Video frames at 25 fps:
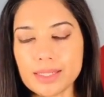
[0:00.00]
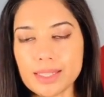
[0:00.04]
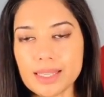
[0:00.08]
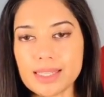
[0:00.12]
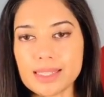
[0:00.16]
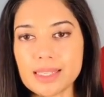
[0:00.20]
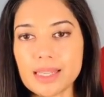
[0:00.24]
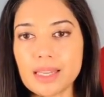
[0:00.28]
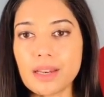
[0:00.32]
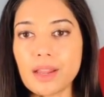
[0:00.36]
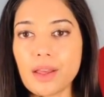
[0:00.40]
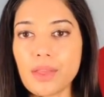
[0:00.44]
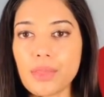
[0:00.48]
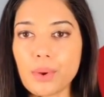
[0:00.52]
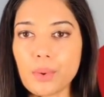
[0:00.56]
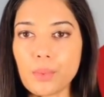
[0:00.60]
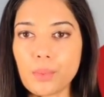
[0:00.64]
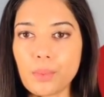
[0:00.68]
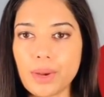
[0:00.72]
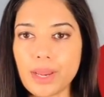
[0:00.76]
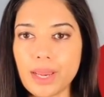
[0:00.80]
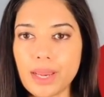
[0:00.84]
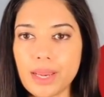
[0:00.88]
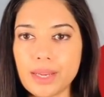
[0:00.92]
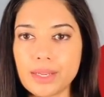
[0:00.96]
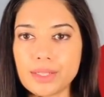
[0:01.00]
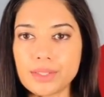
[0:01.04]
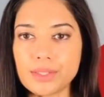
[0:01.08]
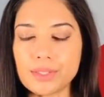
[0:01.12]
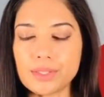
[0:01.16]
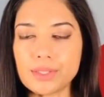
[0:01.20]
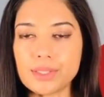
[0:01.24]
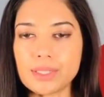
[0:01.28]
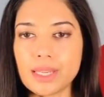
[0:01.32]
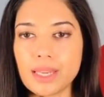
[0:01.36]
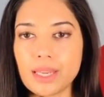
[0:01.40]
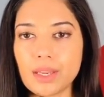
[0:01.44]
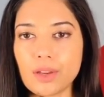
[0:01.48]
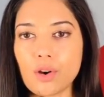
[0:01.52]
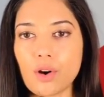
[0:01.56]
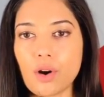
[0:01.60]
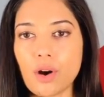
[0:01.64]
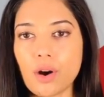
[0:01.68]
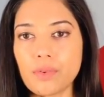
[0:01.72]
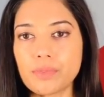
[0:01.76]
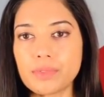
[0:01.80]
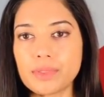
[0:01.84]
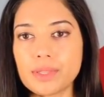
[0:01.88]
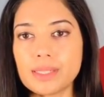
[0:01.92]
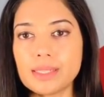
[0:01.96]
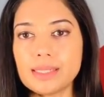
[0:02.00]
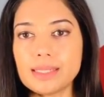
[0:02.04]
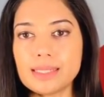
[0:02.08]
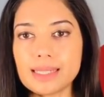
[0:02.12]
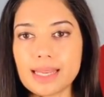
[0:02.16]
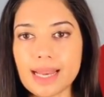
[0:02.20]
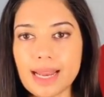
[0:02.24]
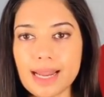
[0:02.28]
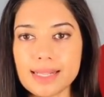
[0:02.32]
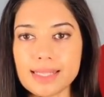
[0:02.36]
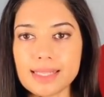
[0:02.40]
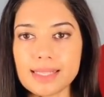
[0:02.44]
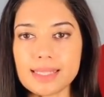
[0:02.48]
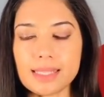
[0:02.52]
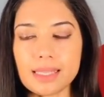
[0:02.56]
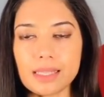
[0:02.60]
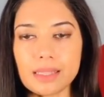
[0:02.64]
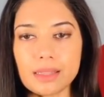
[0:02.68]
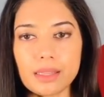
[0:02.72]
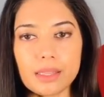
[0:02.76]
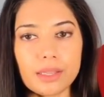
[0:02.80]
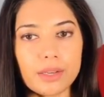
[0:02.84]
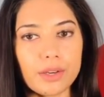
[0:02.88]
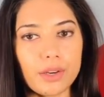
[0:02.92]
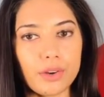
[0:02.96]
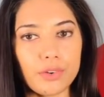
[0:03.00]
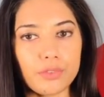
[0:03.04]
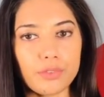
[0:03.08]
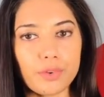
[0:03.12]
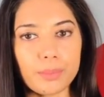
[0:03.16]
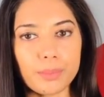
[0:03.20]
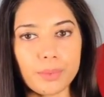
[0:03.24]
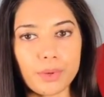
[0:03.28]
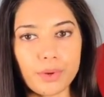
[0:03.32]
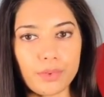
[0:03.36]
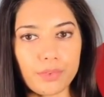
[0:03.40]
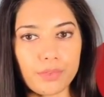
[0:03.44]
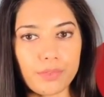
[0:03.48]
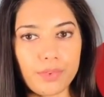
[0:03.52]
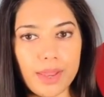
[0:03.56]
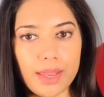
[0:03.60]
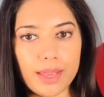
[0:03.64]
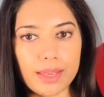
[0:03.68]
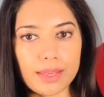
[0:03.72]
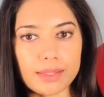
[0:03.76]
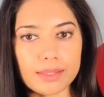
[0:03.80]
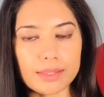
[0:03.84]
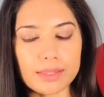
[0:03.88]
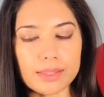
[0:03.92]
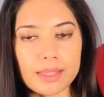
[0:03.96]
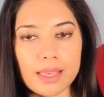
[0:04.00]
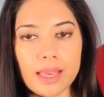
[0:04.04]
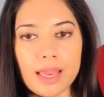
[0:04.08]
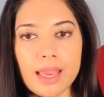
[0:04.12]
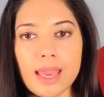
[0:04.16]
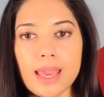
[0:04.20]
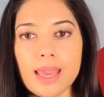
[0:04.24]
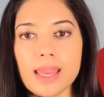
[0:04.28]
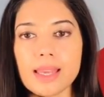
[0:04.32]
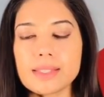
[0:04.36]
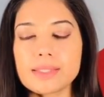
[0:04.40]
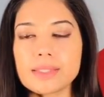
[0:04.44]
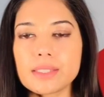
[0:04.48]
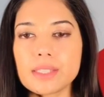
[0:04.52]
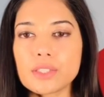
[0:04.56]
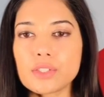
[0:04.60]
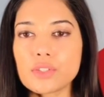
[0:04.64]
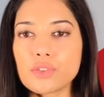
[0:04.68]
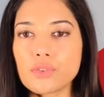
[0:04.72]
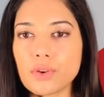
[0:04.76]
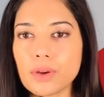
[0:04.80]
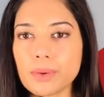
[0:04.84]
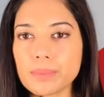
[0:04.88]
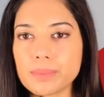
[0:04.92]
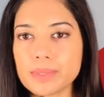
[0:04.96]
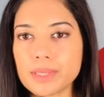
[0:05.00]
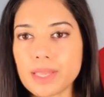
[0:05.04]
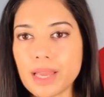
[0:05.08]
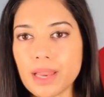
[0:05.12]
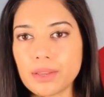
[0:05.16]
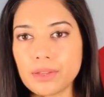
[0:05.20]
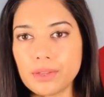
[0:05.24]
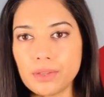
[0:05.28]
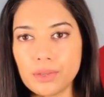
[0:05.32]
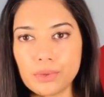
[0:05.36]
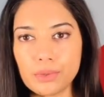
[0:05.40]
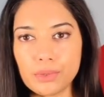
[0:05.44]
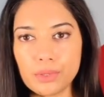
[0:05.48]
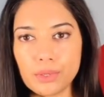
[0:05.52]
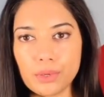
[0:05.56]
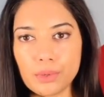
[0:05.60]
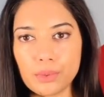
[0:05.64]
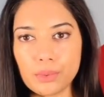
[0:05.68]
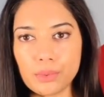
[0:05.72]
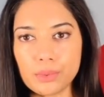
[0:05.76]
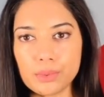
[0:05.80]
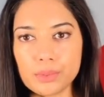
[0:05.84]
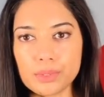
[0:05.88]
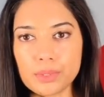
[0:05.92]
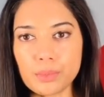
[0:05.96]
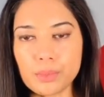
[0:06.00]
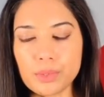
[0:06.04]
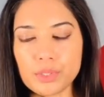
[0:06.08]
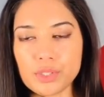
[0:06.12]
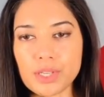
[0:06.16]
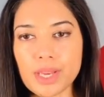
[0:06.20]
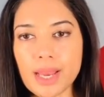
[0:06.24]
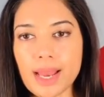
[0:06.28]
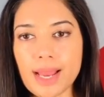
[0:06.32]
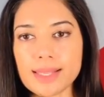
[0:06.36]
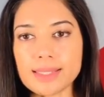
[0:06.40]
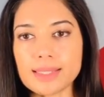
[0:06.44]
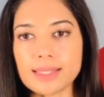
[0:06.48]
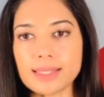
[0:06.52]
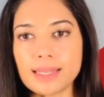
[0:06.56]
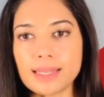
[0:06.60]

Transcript: is another way to take off the dead skin layer from your face. It's the scrubs that you use, which has the